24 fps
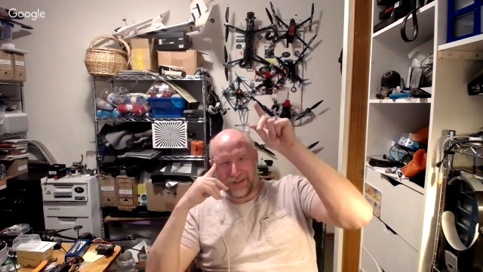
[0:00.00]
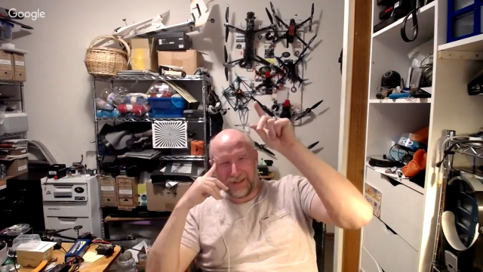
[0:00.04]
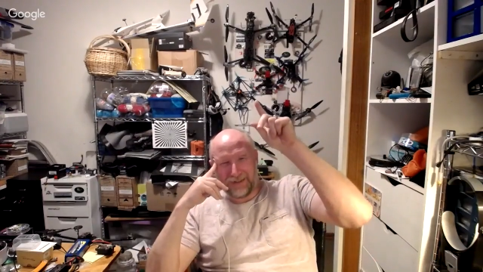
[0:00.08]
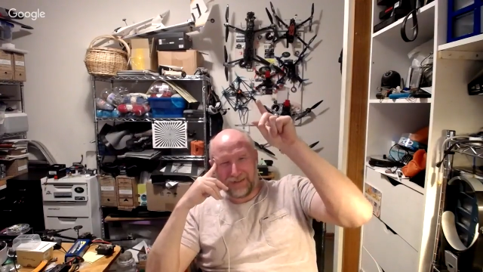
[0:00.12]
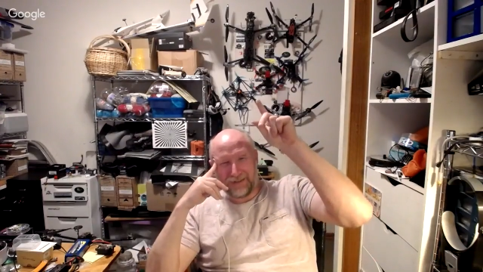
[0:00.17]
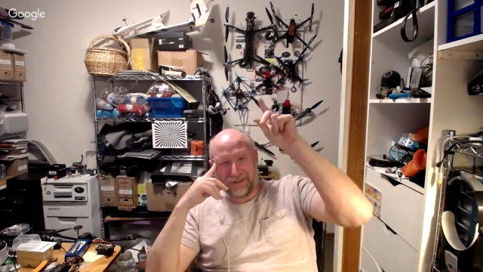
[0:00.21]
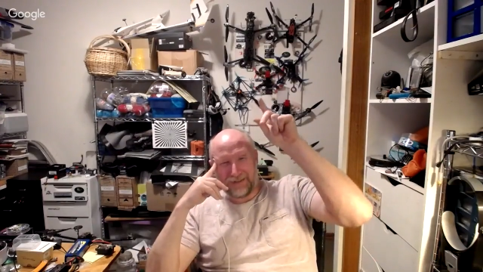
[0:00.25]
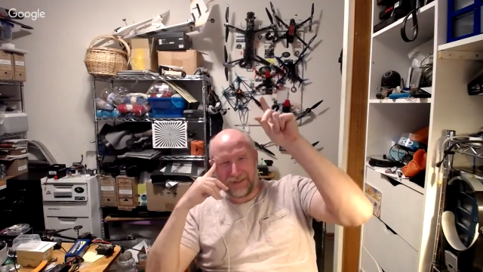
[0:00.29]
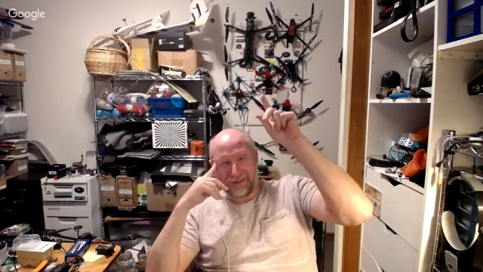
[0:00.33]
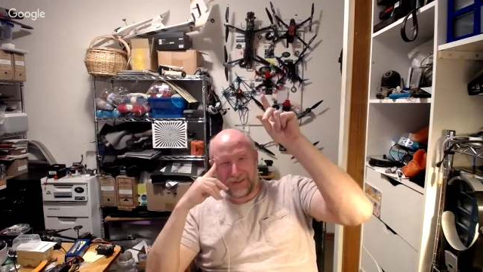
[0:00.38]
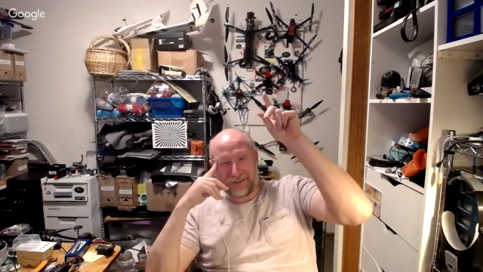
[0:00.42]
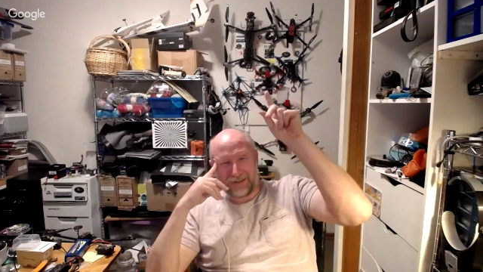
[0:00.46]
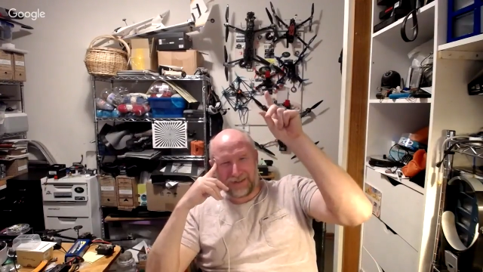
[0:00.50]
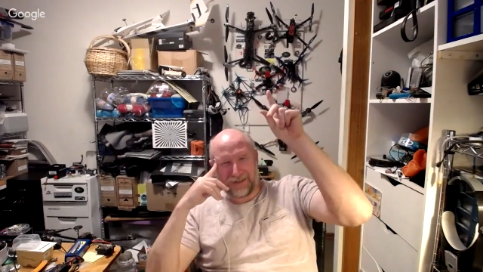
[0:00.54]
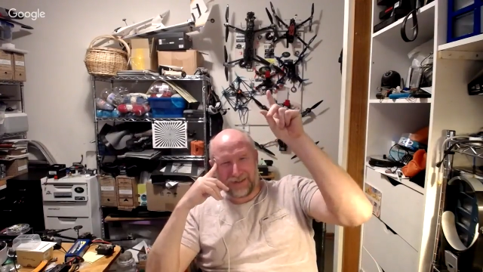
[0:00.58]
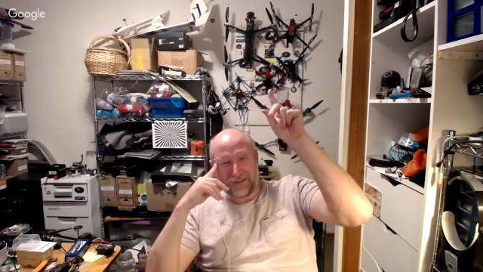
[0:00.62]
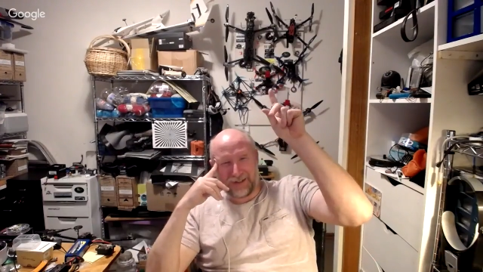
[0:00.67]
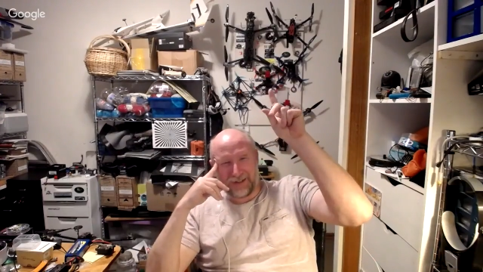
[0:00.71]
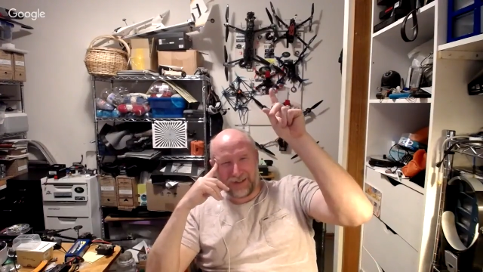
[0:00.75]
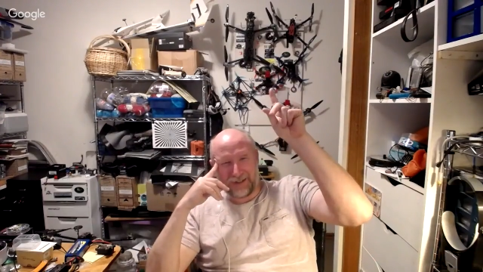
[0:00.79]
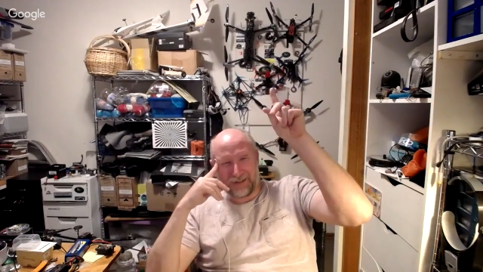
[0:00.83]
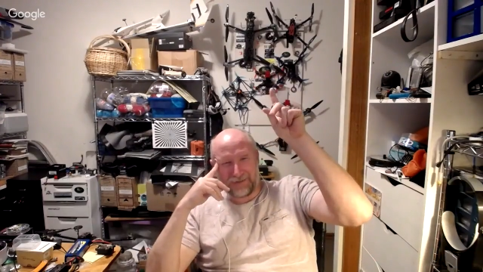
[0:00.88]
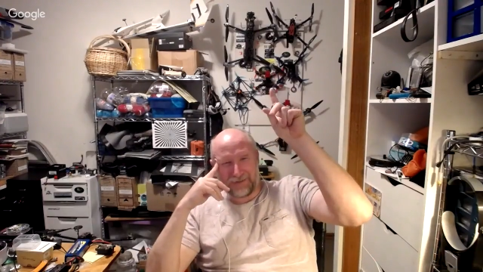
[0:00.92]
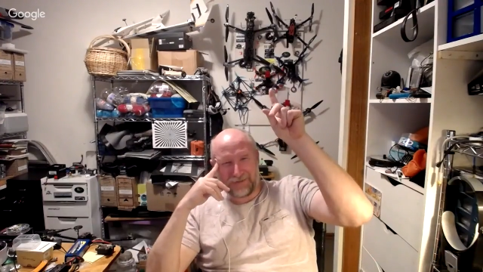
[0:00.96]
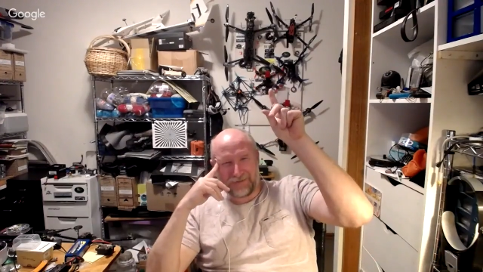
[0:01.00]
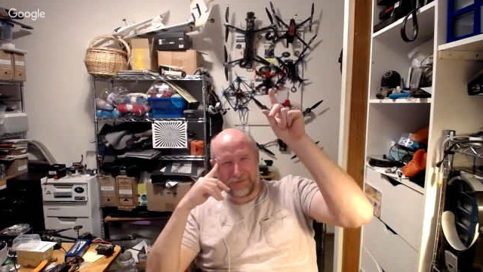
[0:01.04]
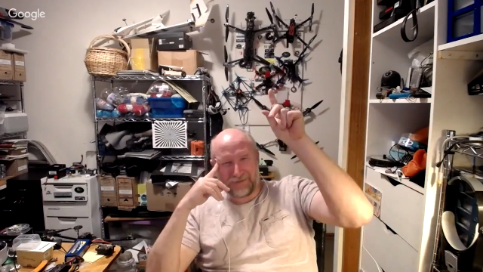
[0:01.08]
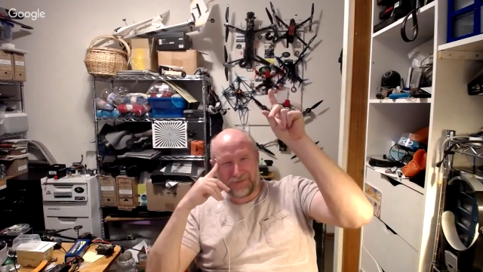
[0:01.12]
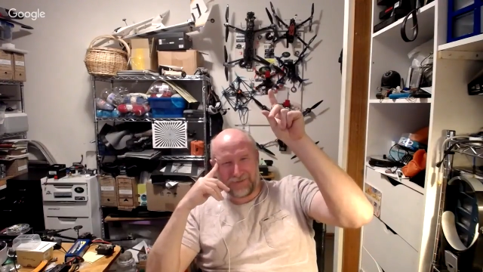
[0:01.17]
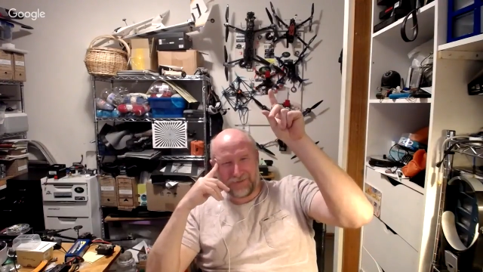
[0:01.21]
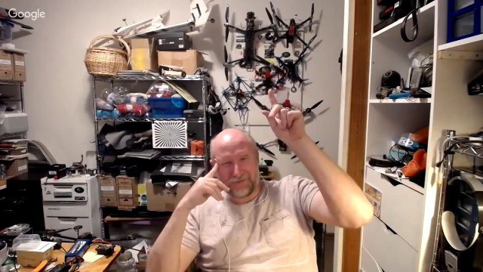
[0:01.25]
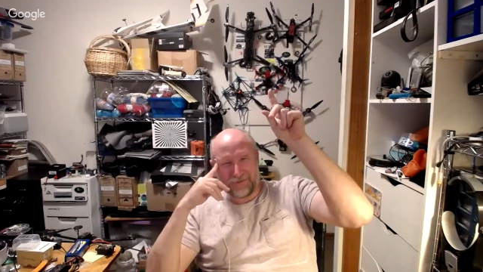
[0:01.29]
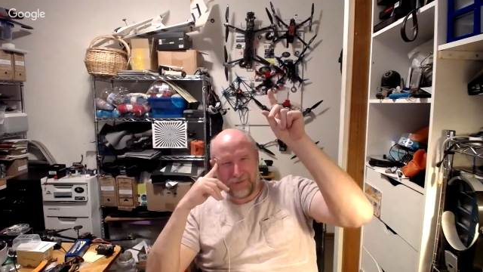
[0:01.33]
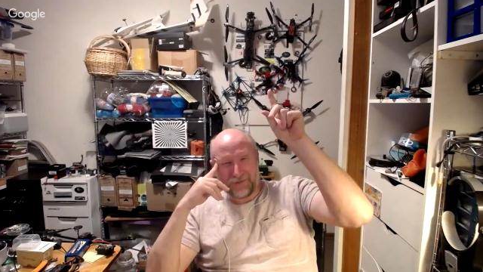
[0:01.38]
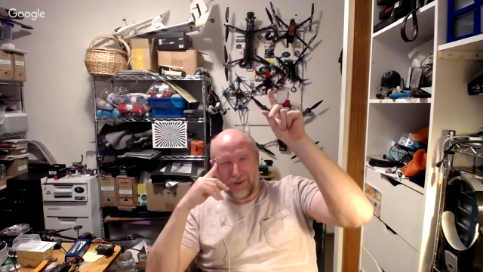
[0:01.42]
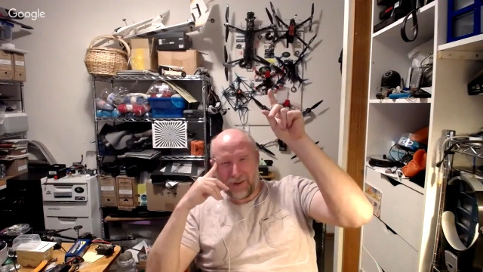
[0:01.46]
That's a
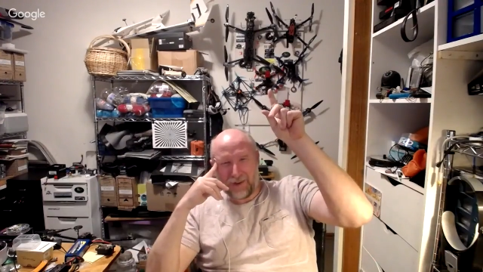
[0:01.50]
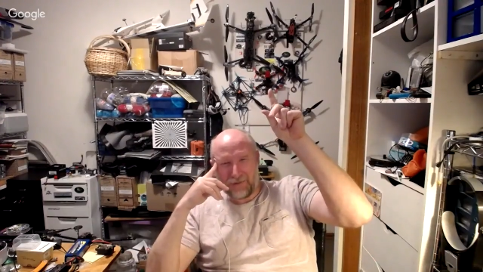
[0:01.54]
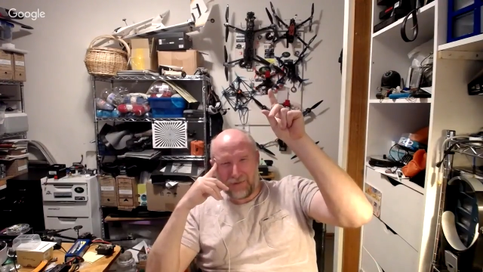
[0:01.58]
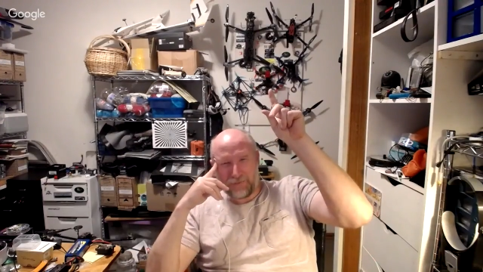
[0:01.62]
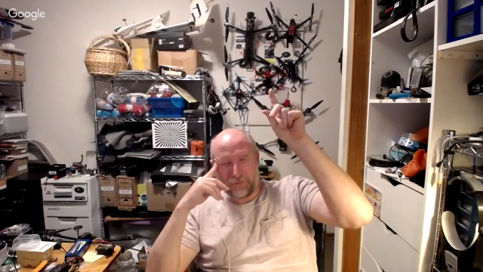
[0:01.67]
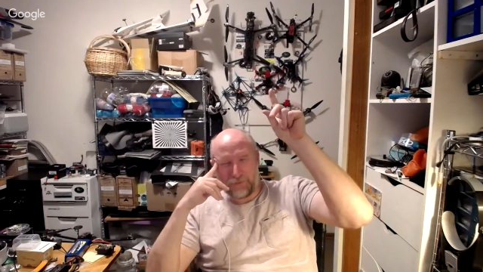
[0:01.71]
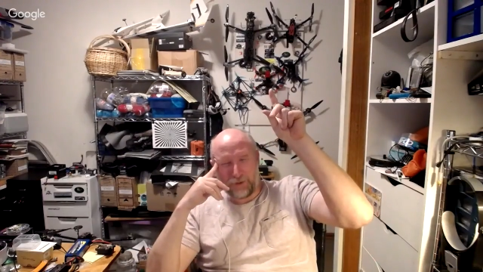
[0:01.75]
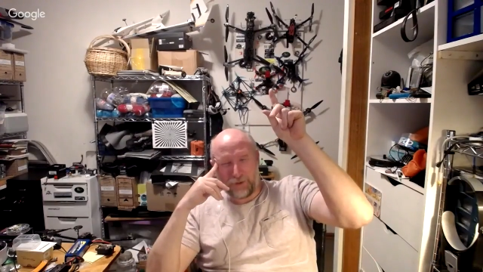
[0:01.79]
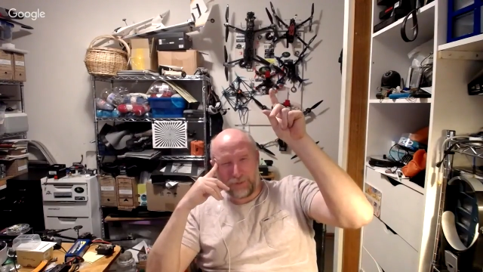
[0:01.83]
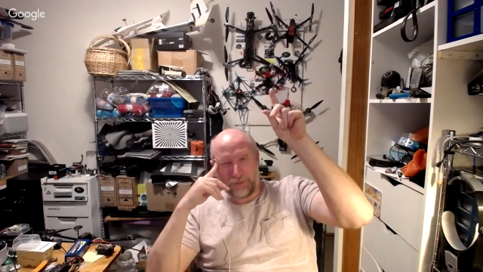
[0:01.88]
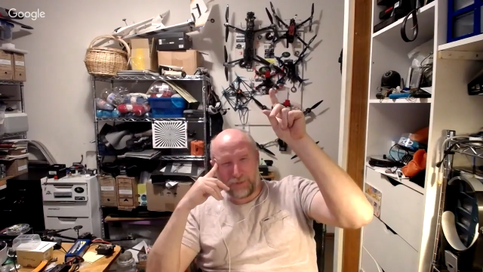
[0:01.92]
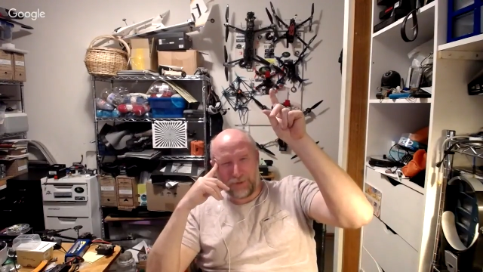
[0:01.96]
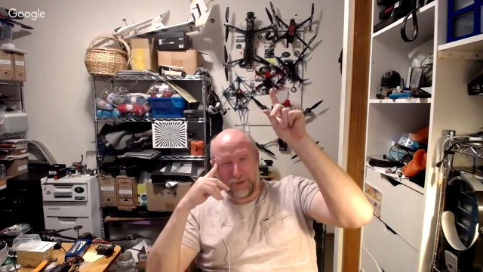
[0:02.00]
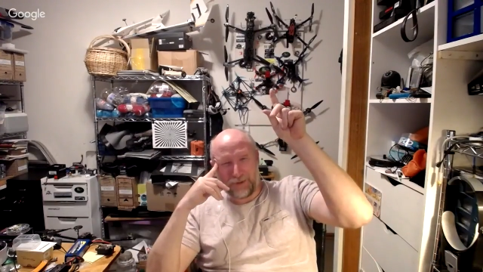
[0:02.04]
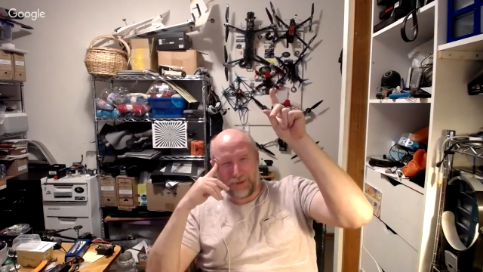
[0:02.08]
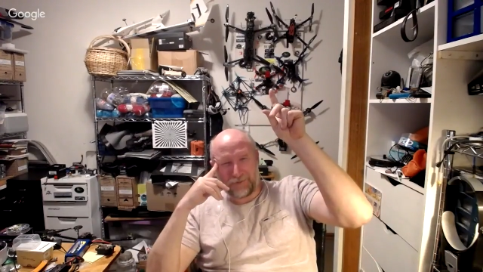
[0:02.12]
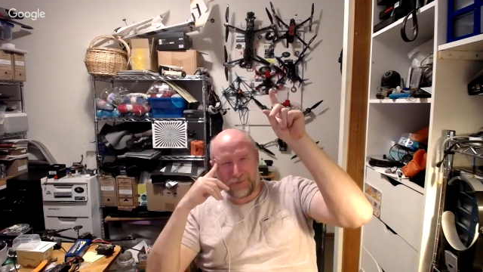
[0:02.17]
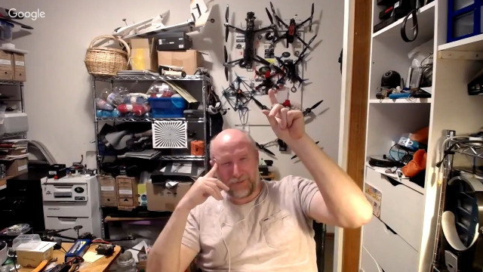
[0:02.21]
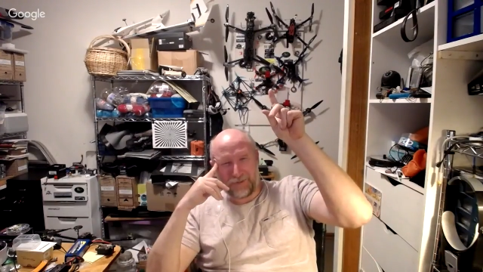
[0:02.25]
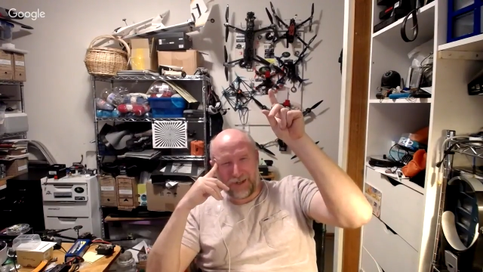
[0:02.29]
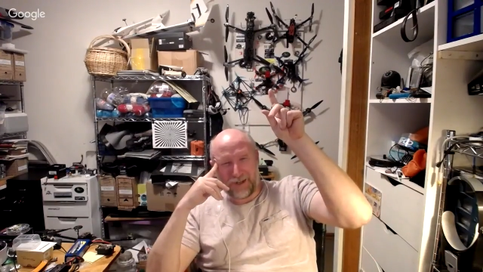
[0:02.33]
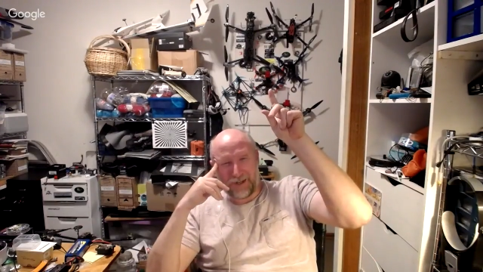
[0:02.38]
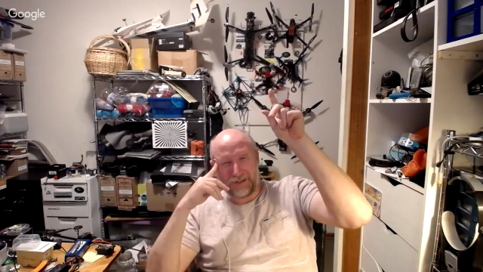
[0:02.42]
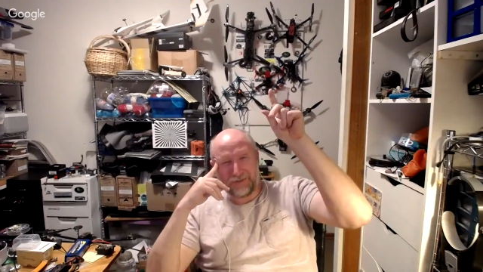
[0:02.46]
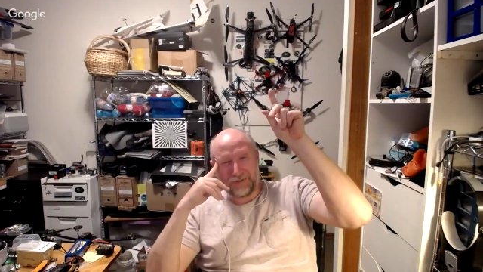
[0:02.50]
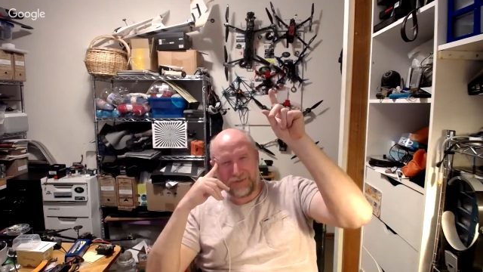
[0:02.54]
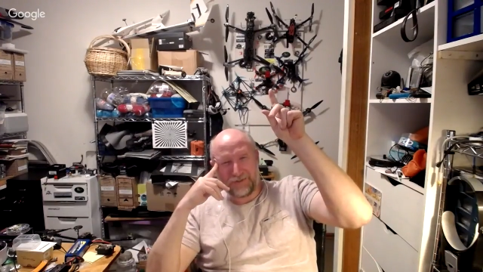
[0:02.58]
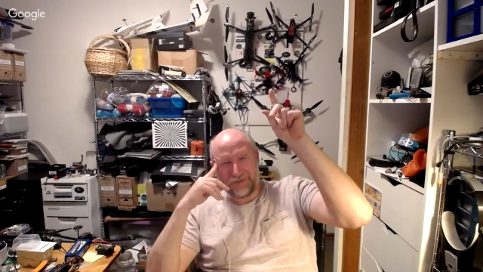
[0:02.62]
4.5